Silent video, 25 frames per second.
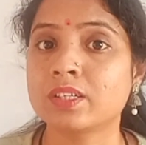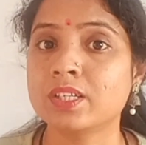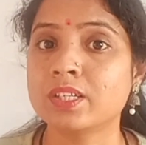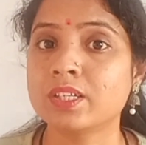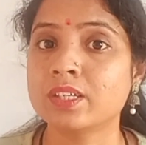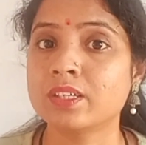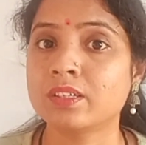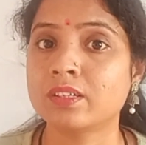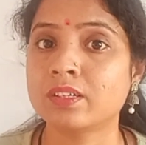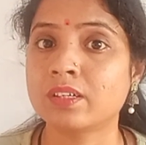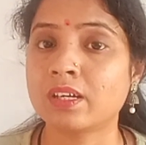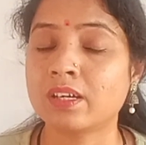
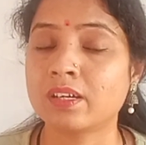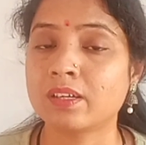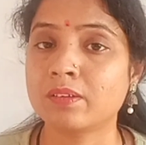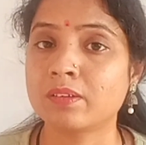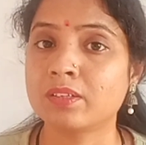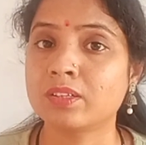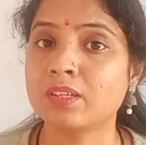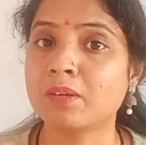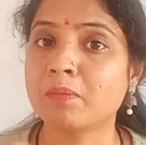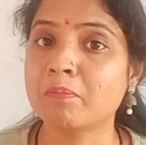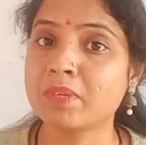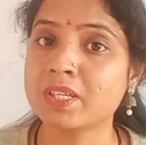
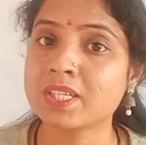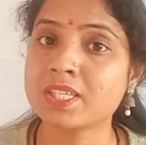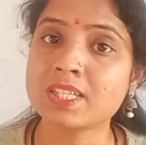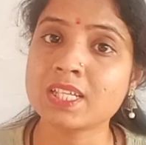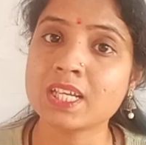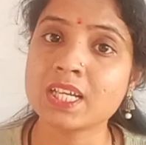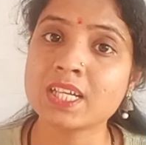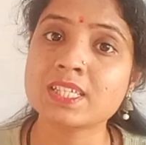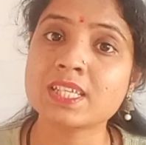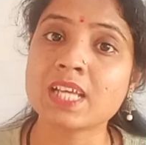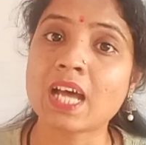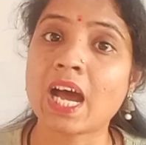the
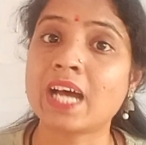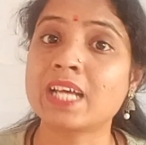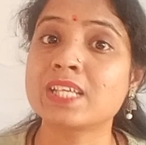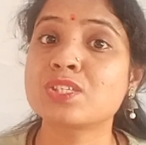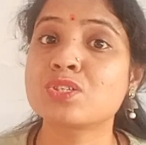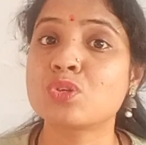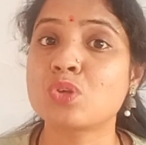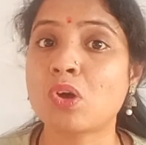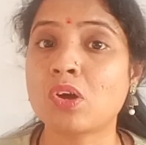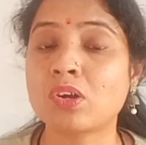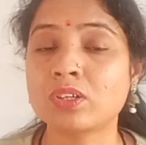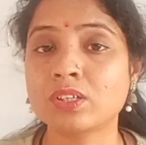mistakes as
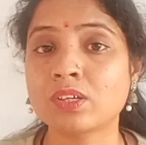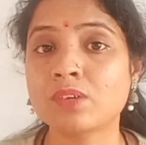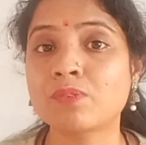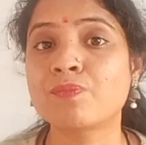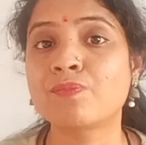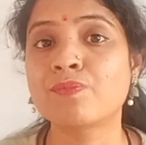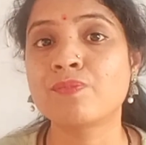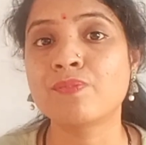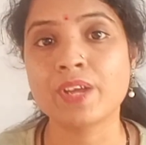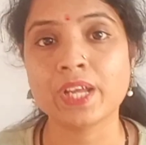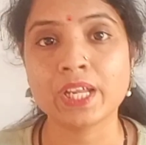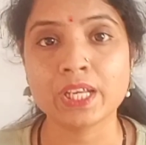not a
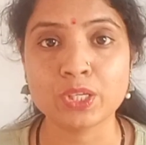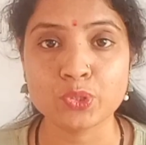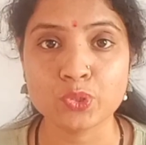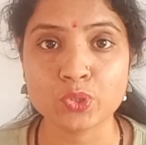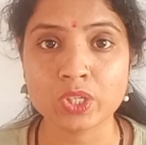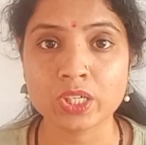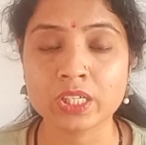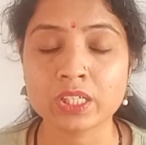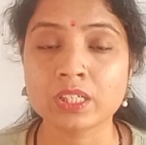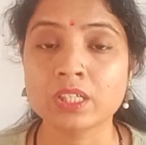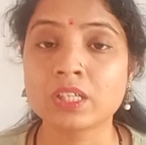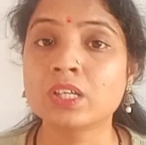
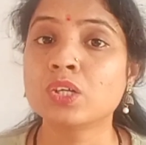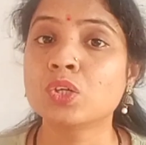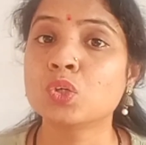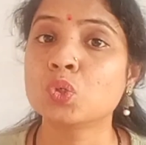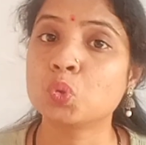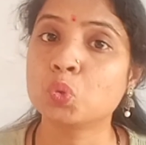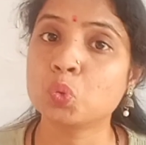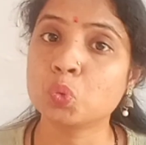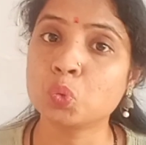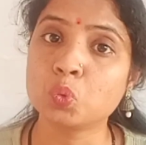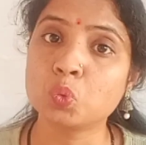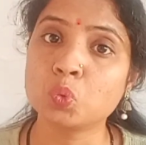failure
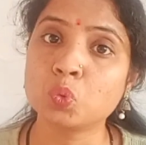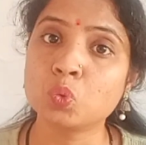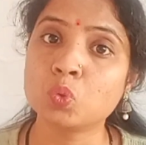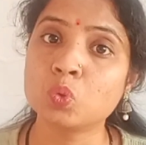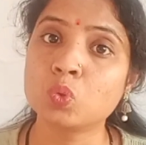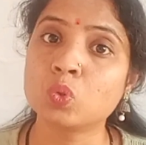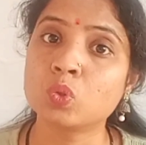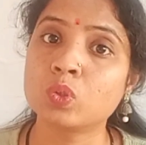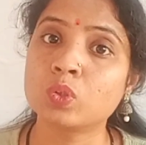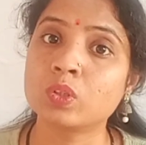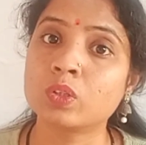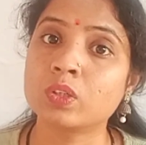to
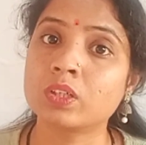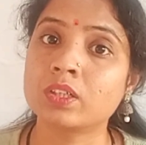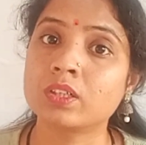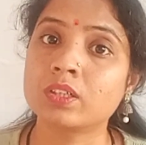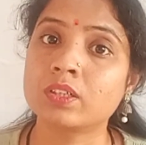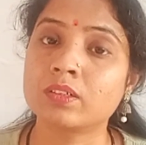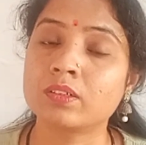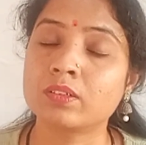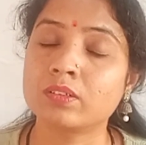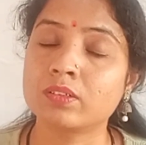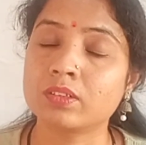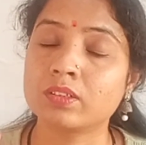
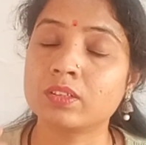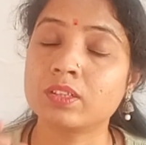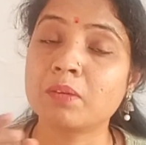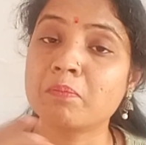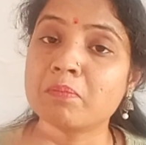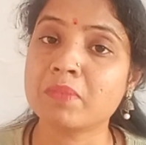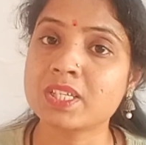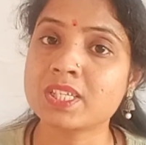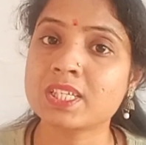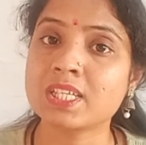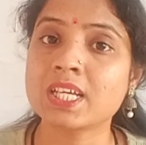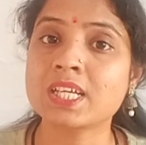the
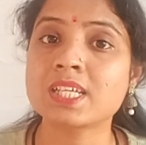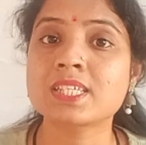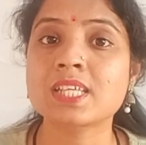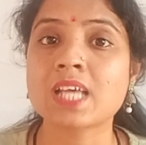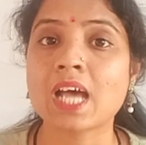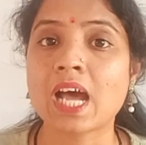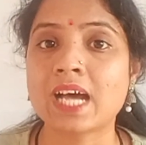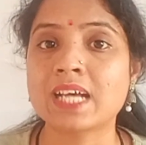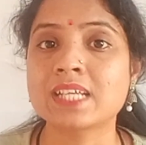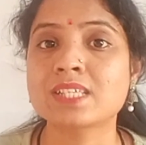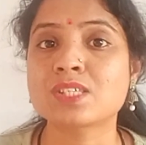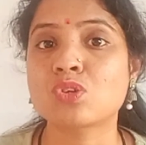mistakes
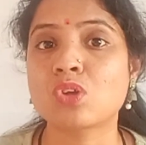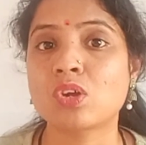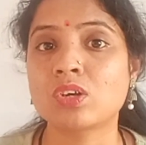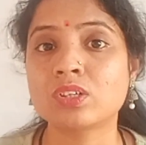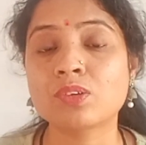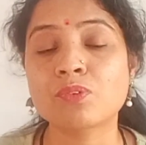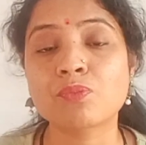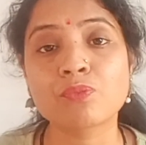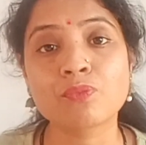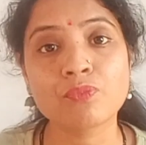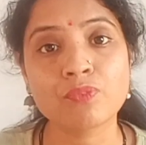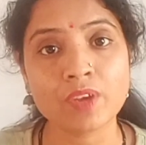as
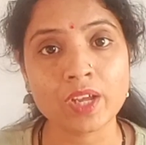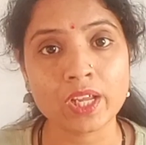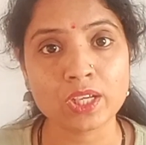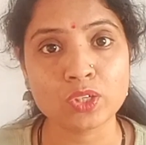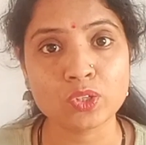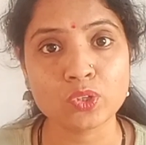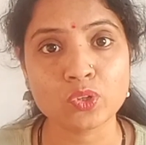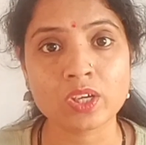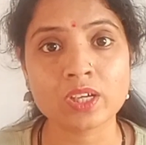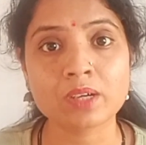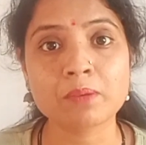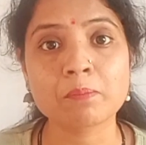not a
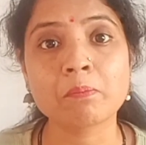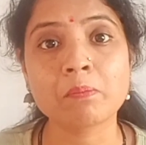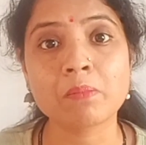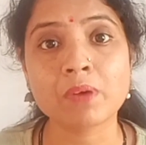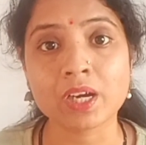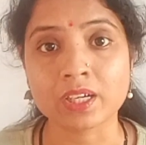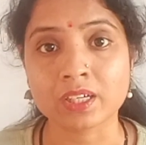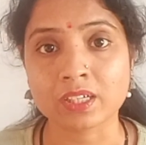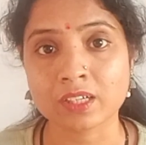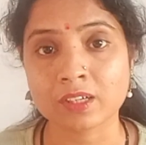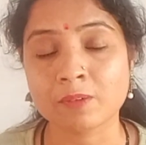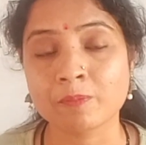failure,
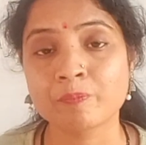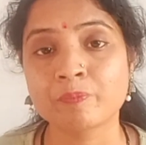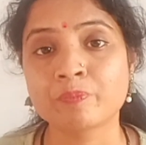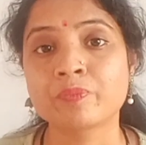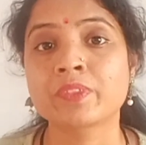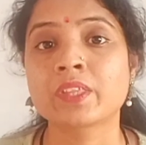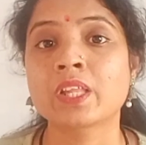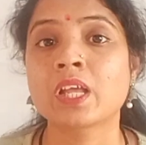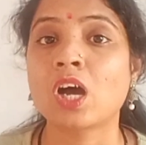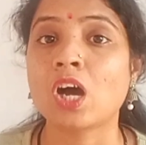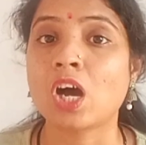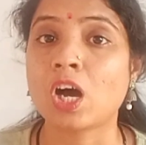but
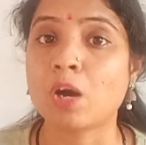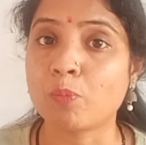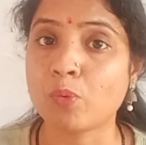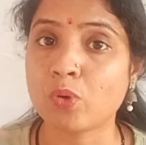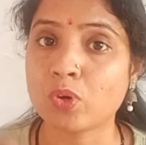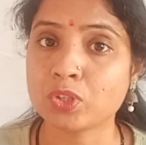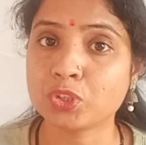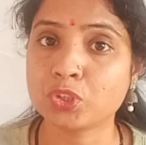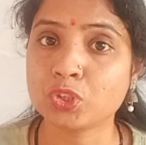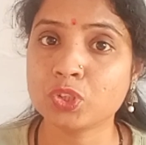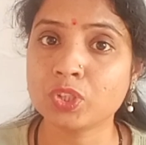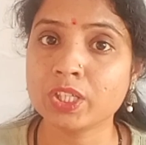
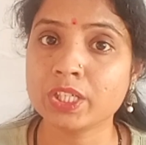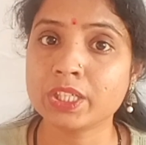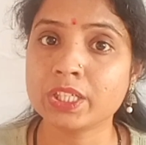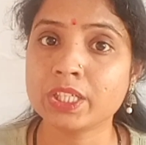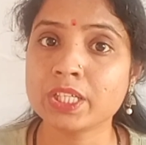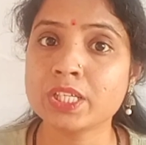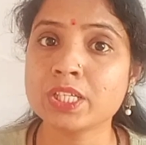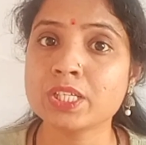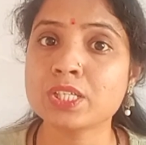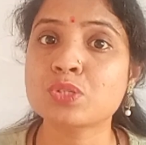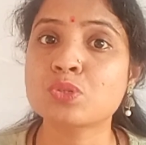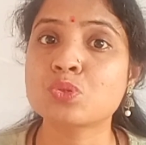
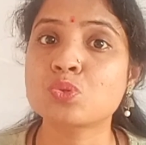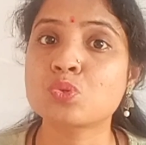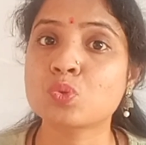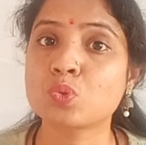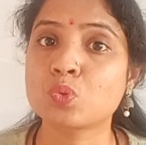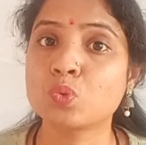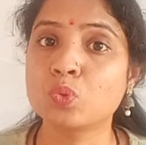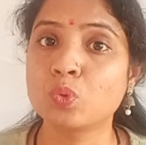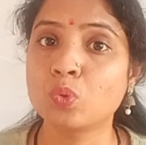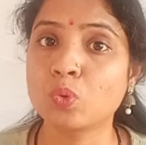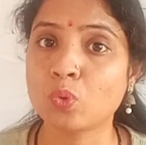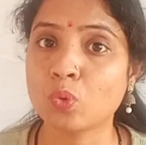opportunities to
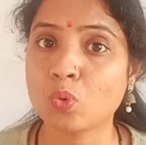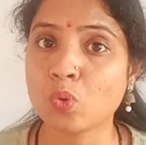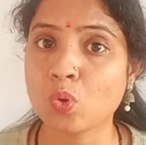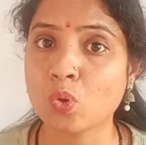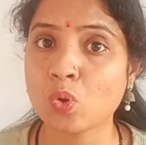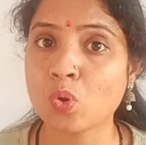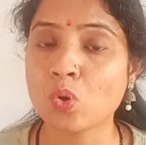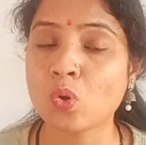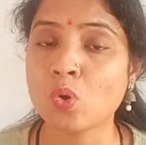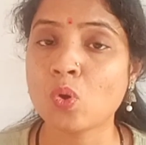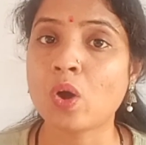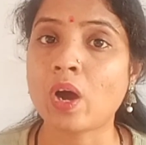
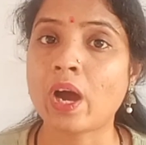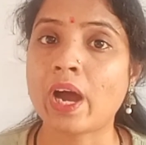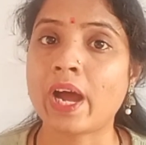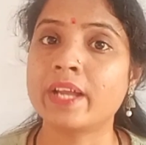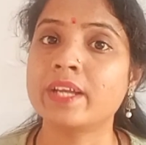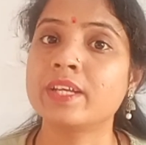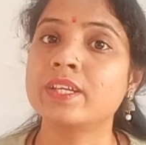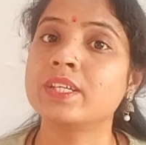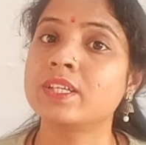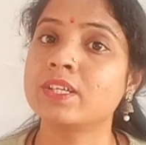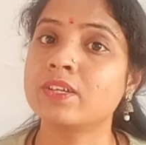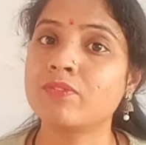grow
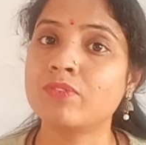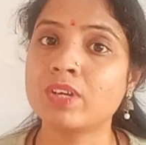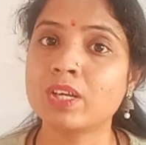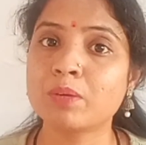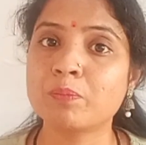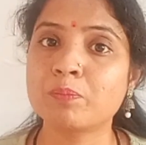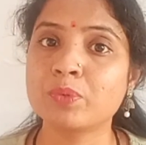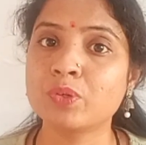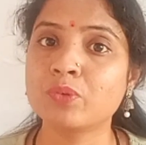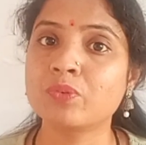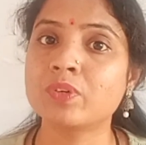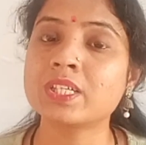and
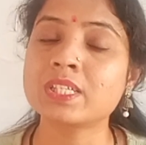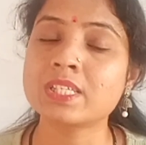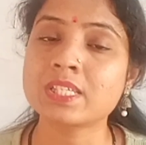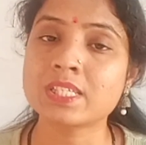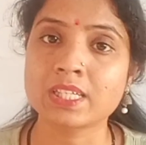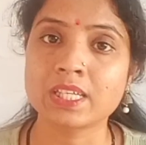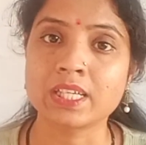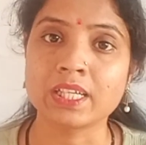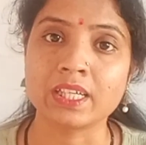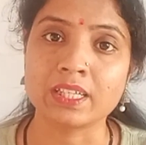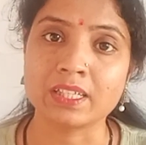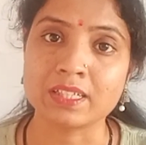develop your
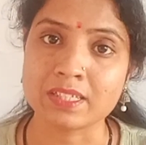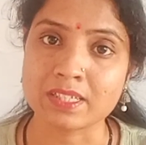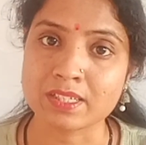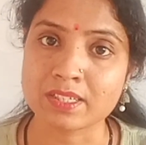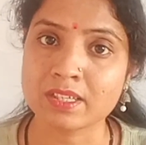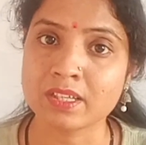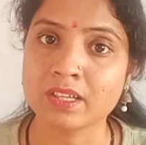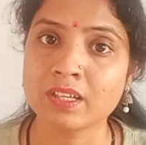skills.